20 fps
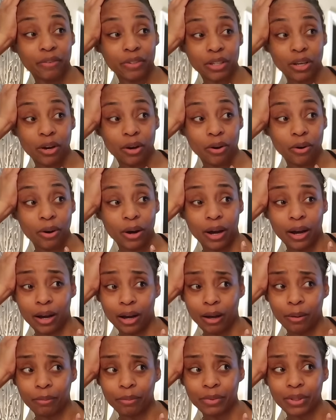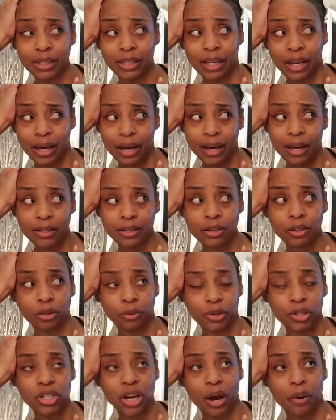So um, yeah, I took
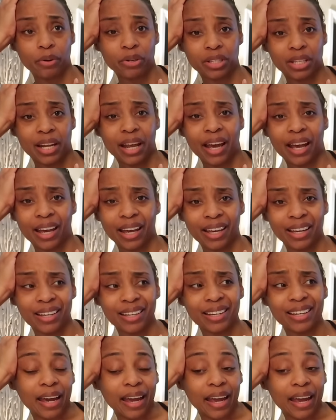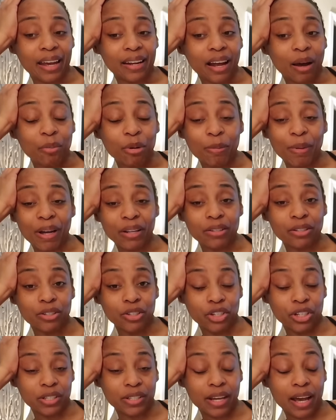three showers today. And I'm about to
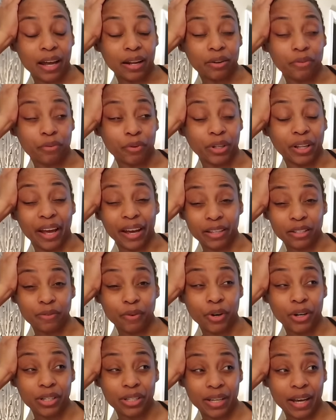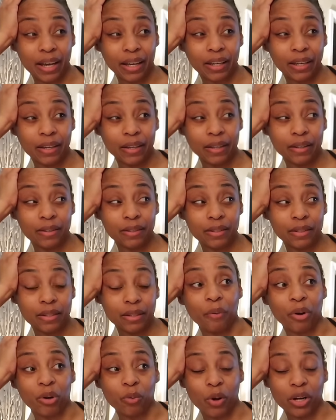just kind of relax for a second.
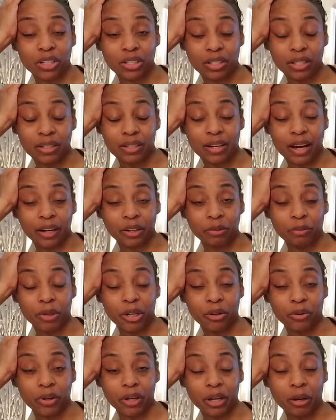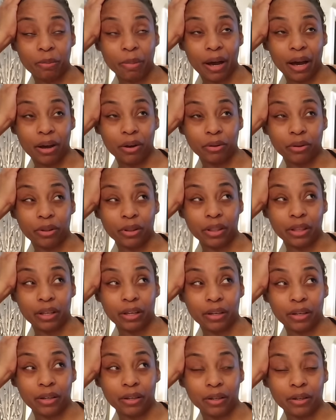I wanna watch this documentary about
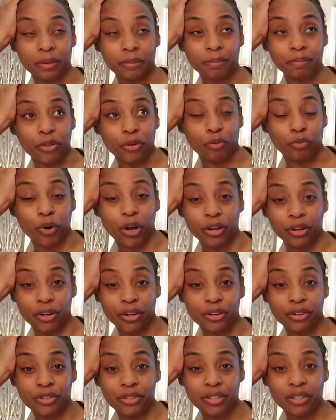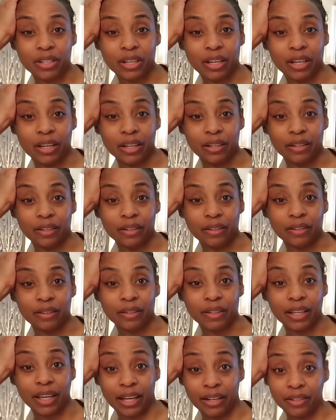the, the runners in
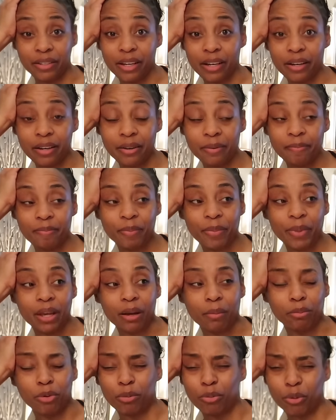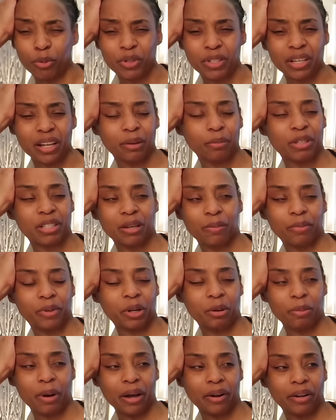Kenya. Mumu was telling me something
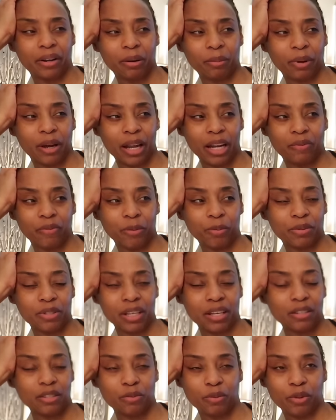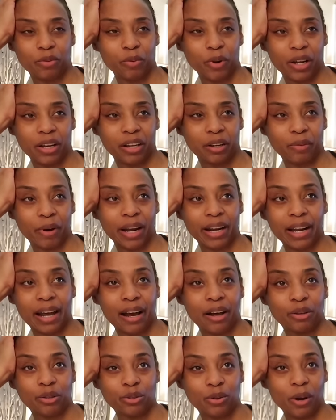about it. I'm kind of obsessed with running right
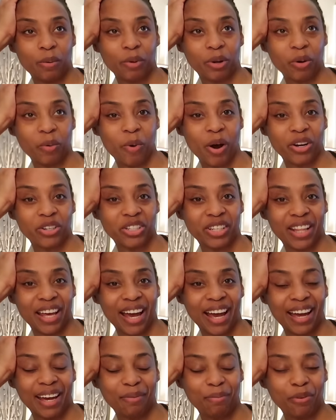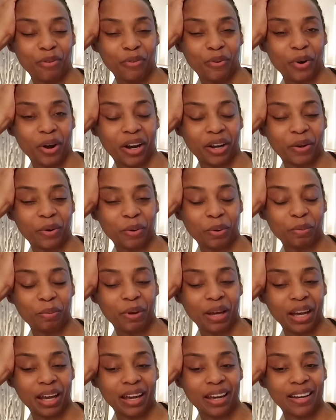now, so I wanna watch that before I go to
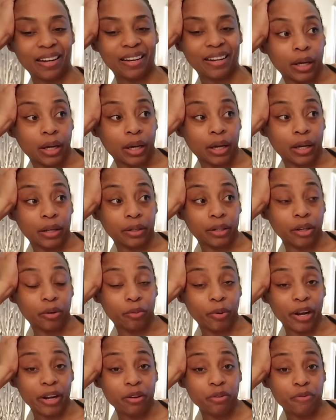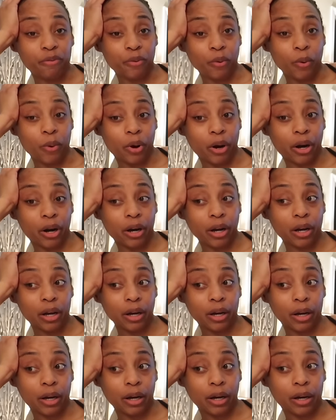bed and get ready for,
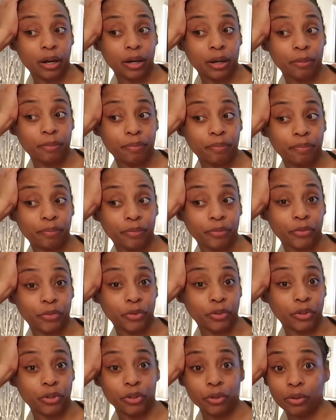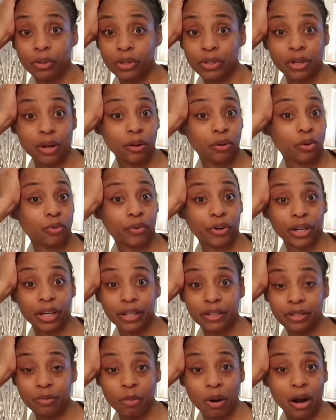um, to do this all over
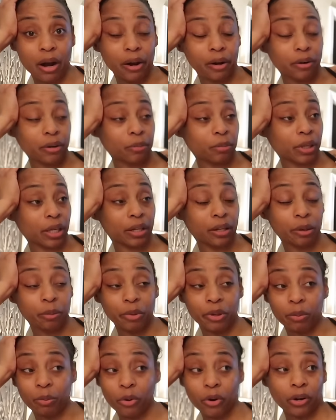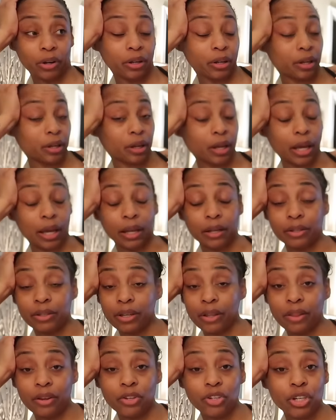again tomorrow. I'm getting up in the morning and heading
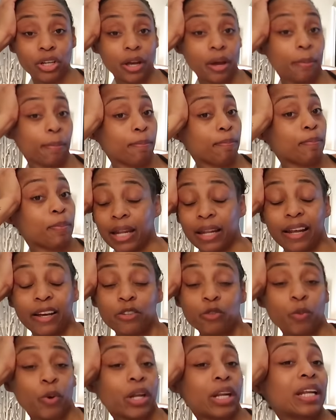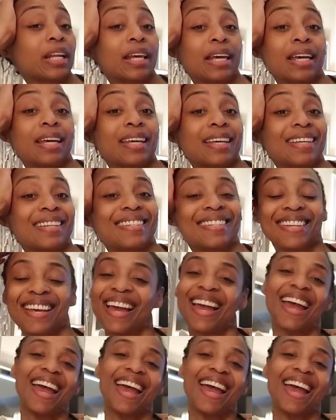to the gym. And that's what it is.